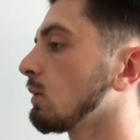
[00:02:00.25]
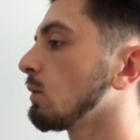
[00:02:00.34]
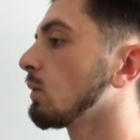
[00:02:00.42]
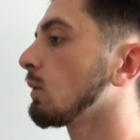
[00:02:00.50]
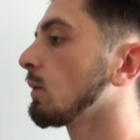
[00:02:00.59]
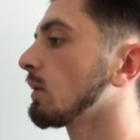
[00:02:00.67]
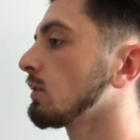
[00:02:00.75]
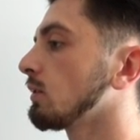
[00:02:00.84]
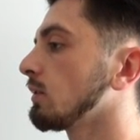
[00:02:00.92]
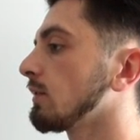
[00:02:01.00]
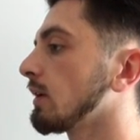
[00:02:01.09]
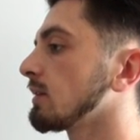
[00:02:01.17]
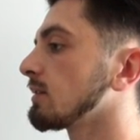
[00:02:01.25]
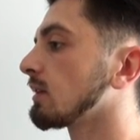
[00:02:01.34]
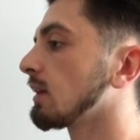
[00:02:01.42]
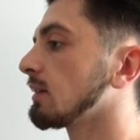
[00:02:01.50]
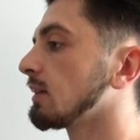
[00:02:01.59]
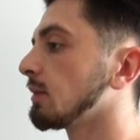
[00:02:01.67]
We want to do it very
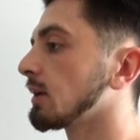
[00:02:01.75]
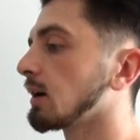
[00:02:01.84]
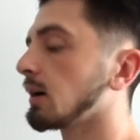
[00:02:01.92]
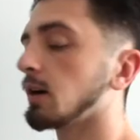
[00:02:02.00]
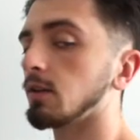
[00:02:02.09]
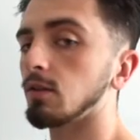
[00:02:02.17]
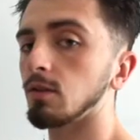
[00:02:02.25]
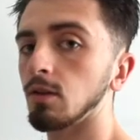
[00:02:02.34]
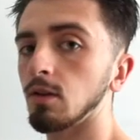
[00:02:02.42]
slightly because